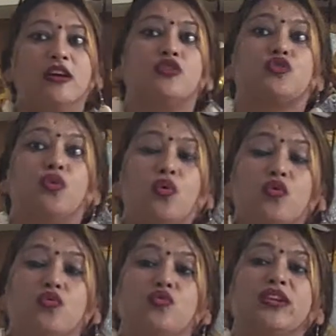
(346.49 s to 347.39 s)
So
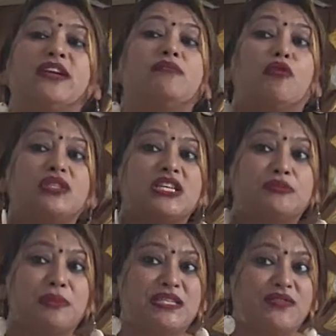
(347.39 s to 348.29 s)
you need more
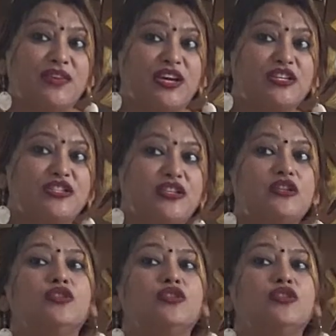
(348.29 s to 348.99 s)
specification.